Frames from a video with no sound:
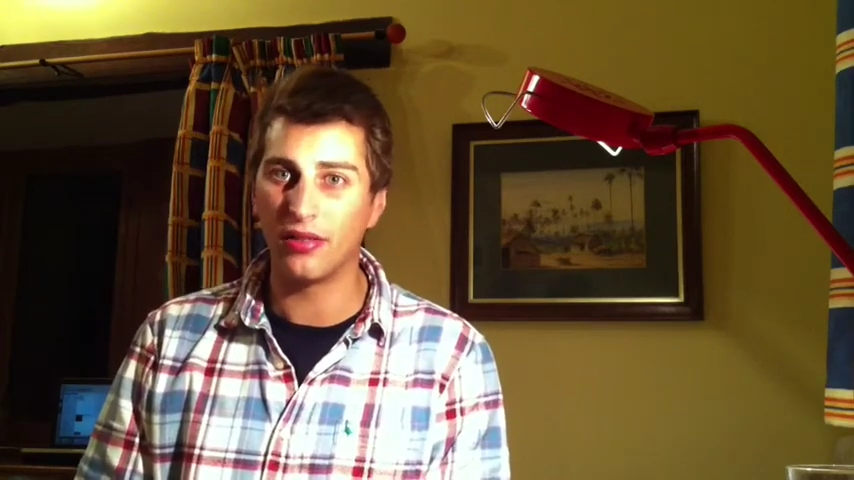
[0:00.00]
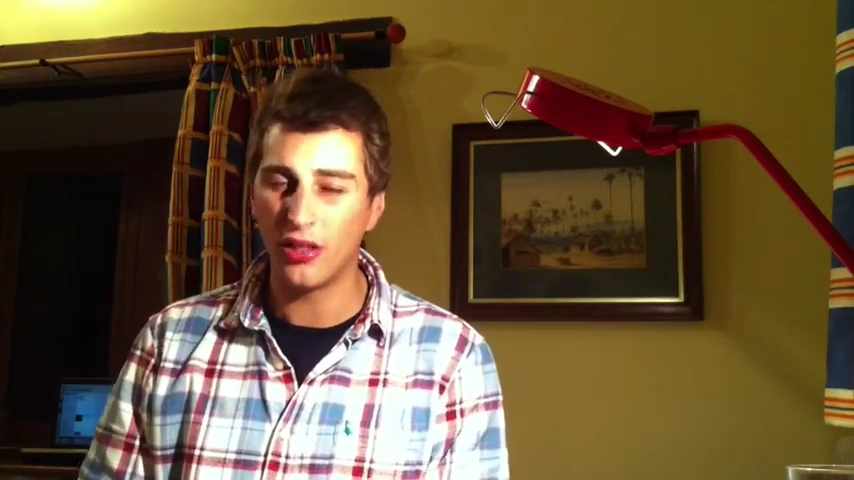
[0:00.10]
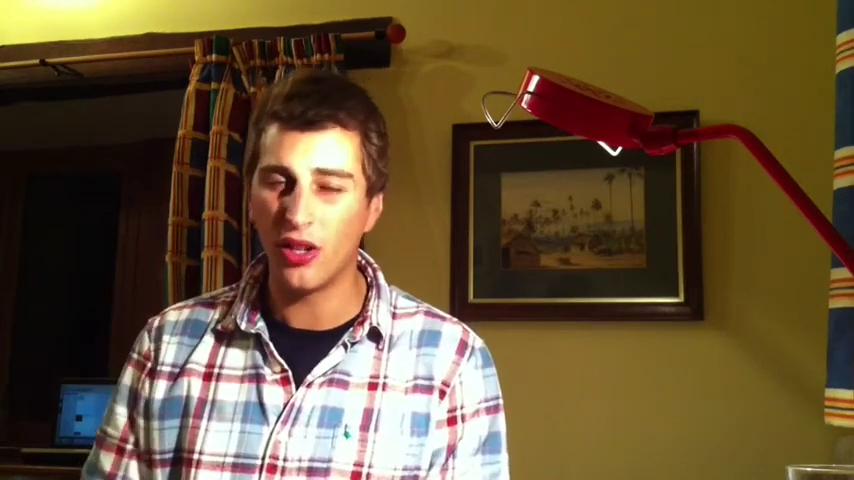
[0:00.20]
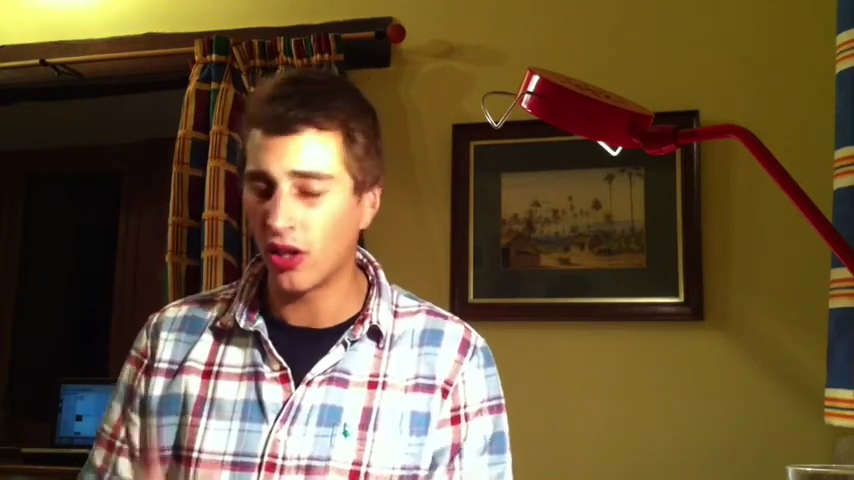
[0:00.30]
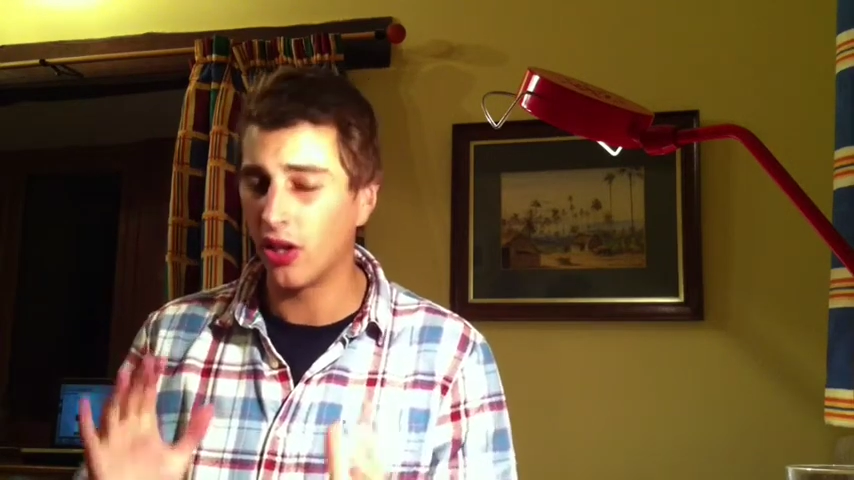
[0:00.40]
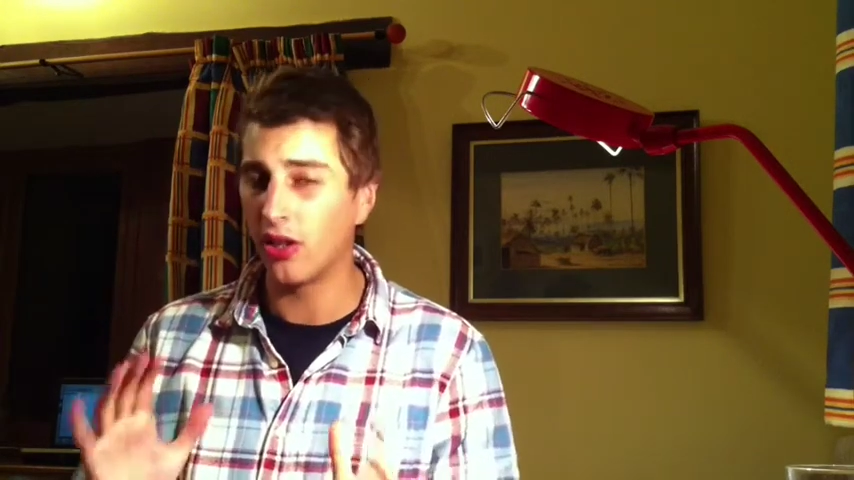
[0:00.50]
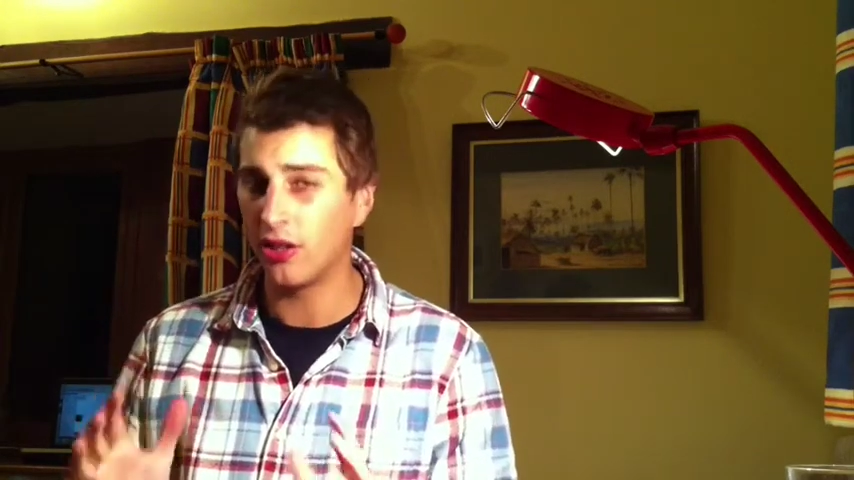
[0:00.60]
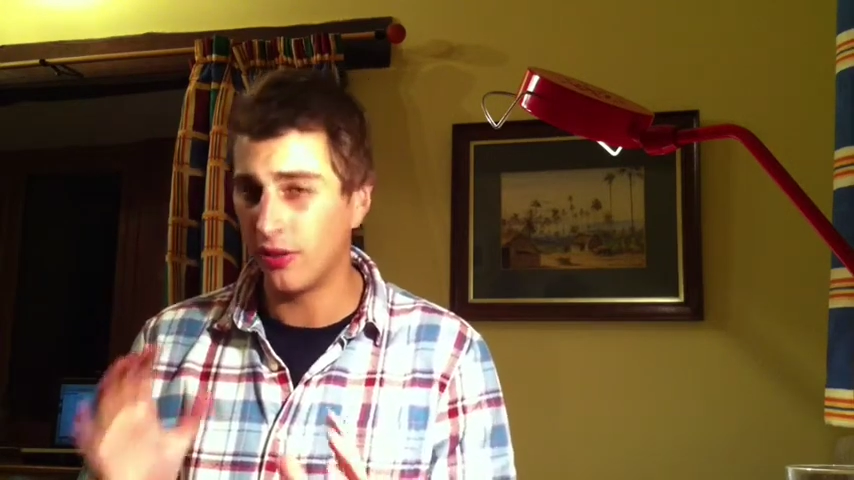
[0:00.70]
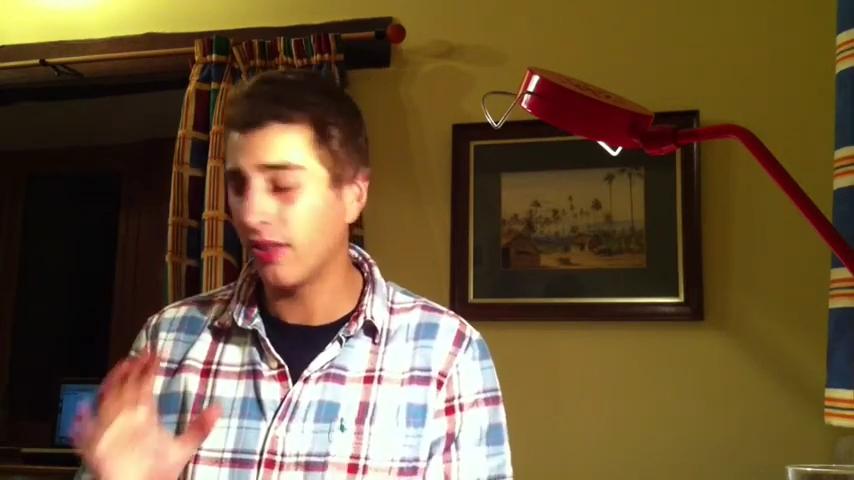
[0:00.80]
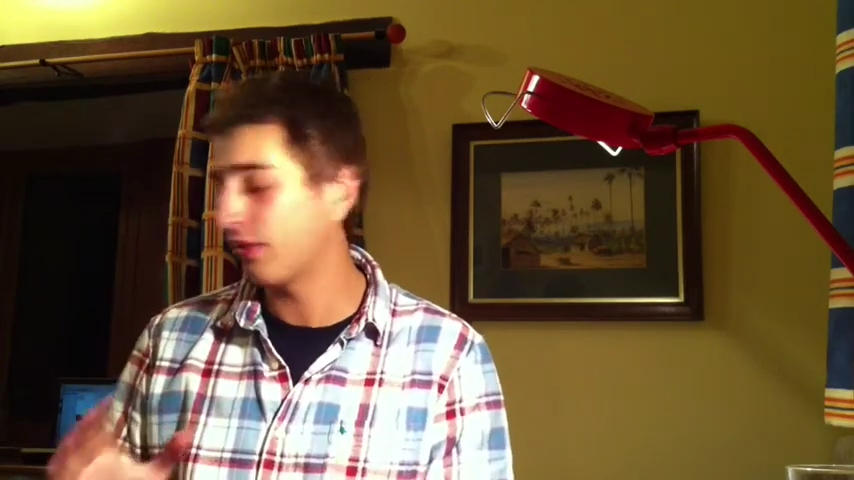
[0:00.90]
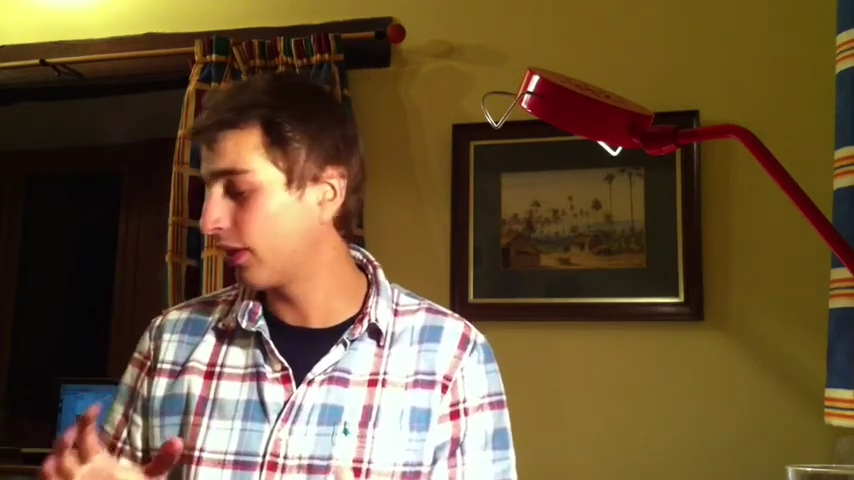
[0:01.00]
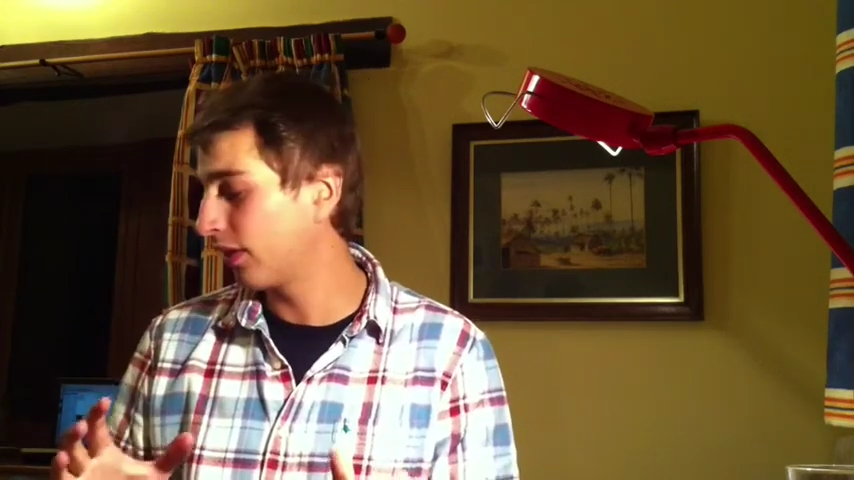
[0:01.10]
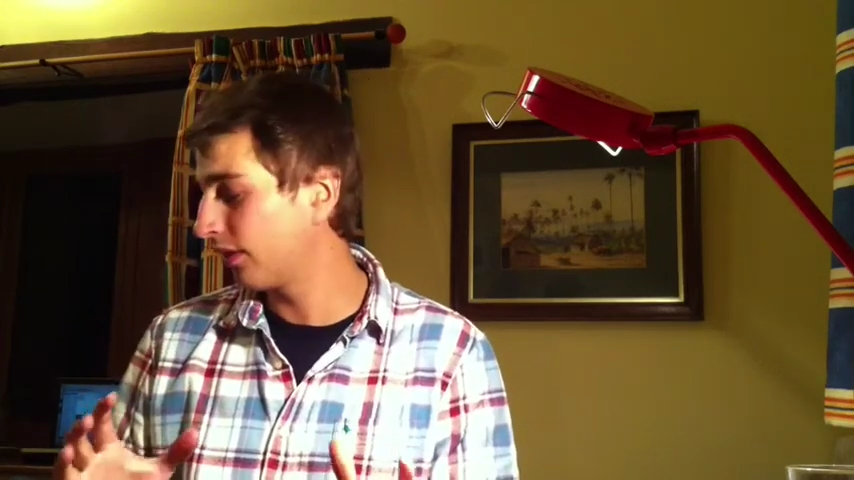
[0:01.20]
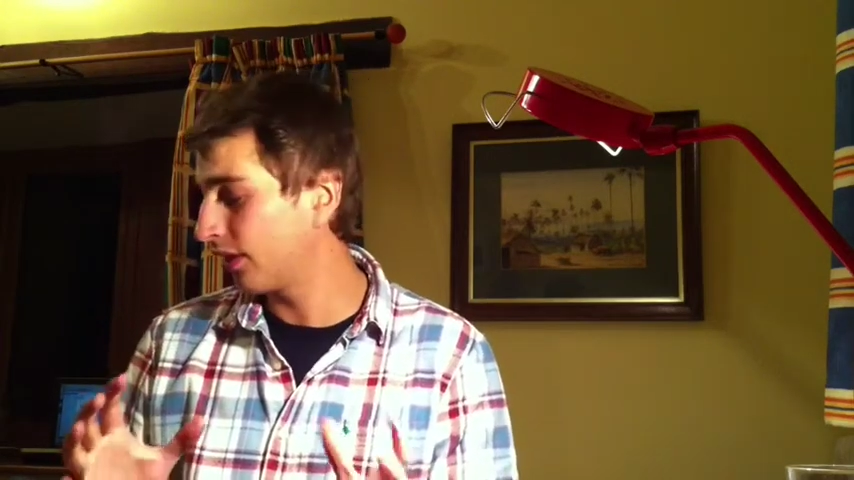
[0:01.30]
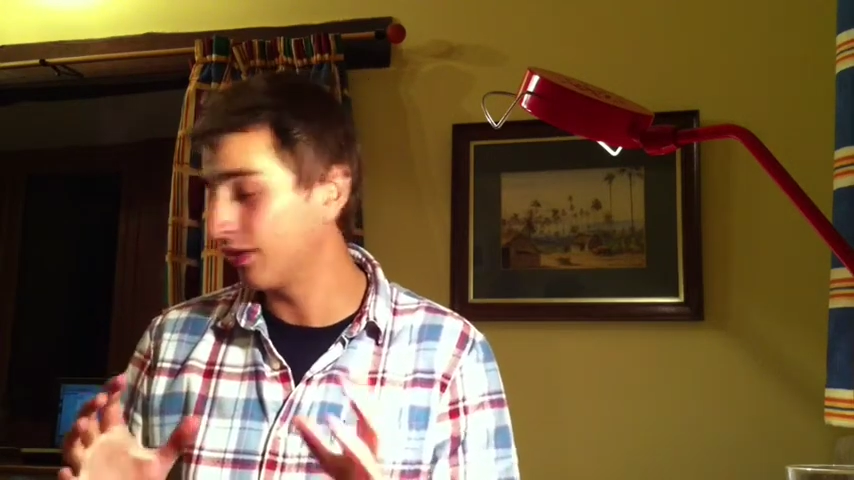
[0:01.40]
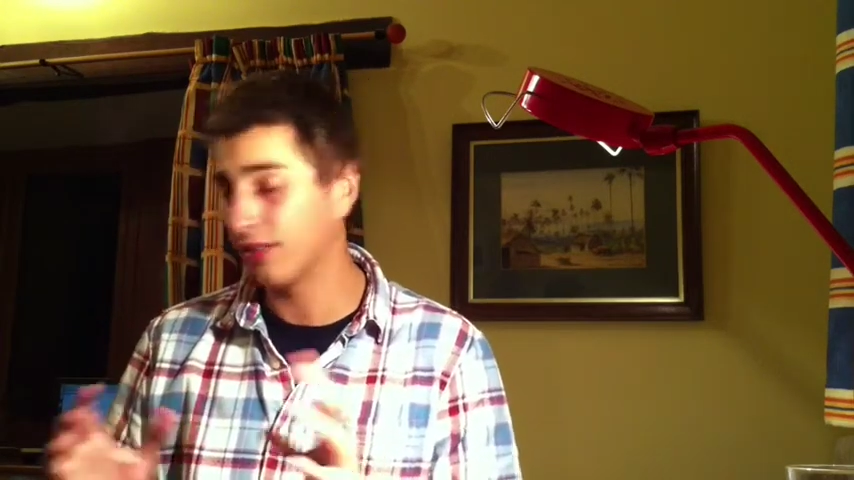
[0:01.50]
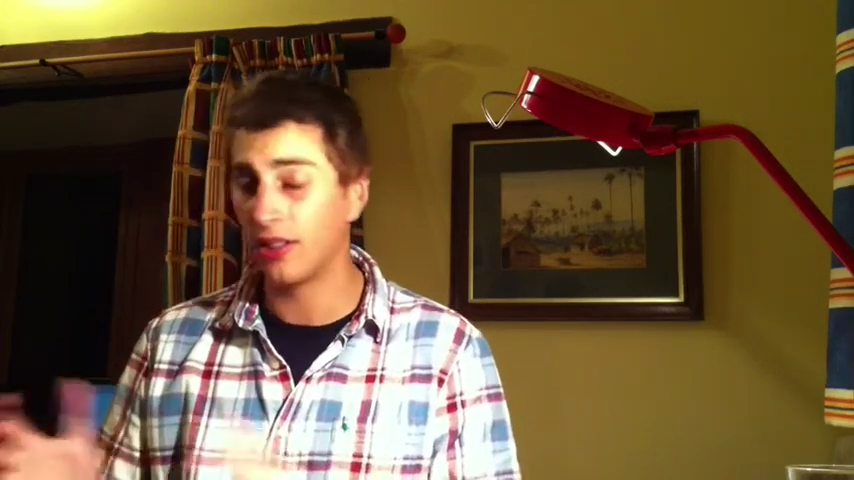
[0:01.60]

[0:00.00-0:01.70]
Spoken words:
you have got